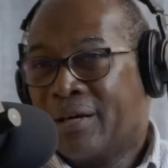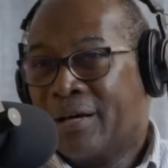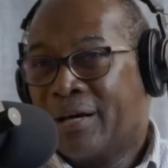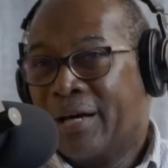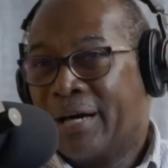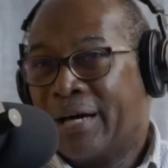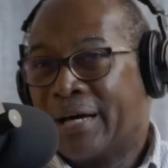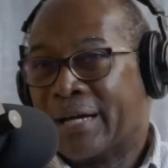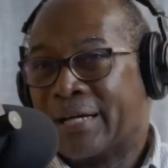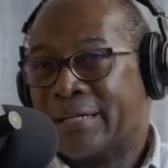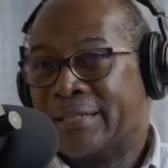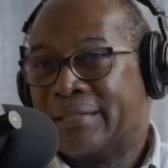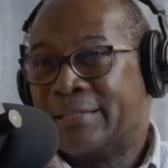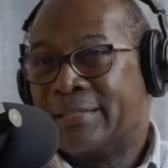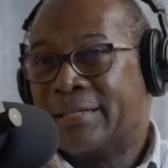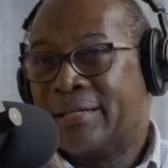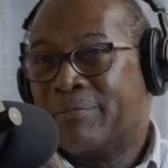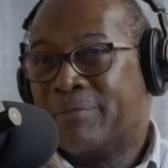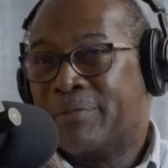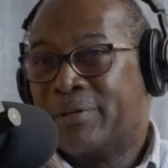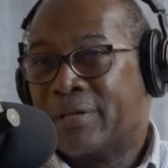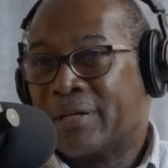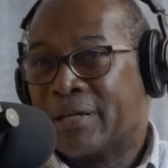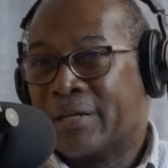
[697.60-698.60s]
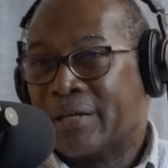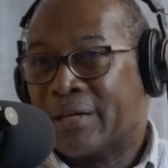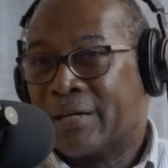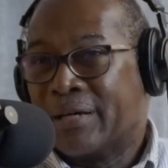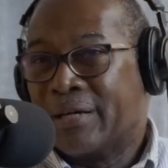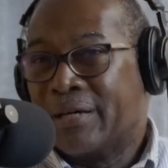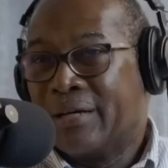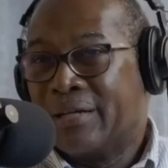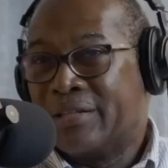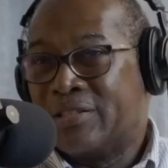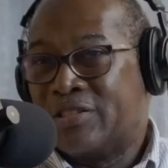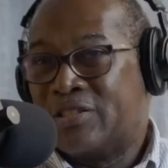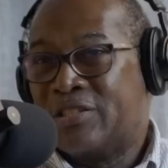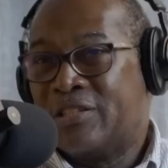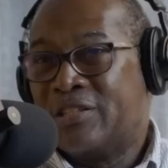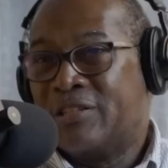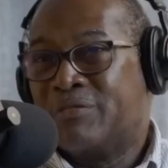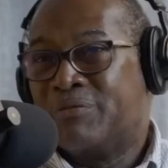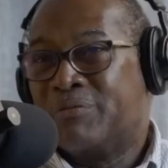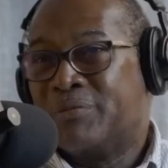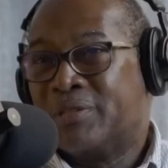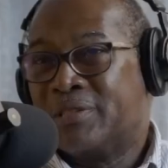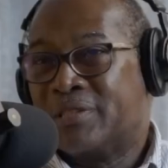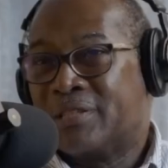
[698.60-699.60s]
academic
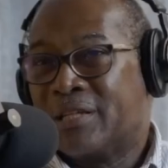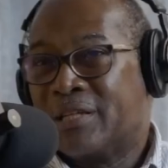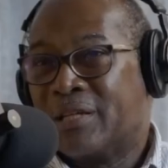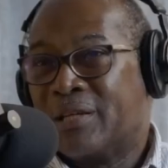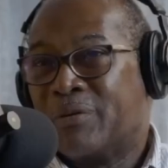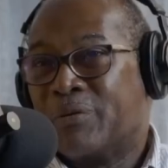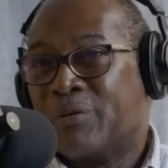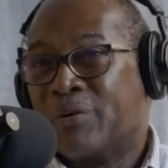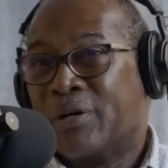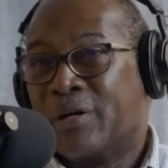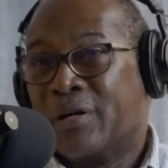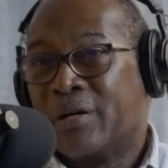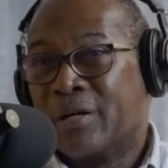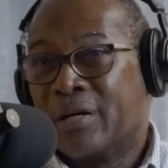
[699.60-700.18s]
achievements anywhere,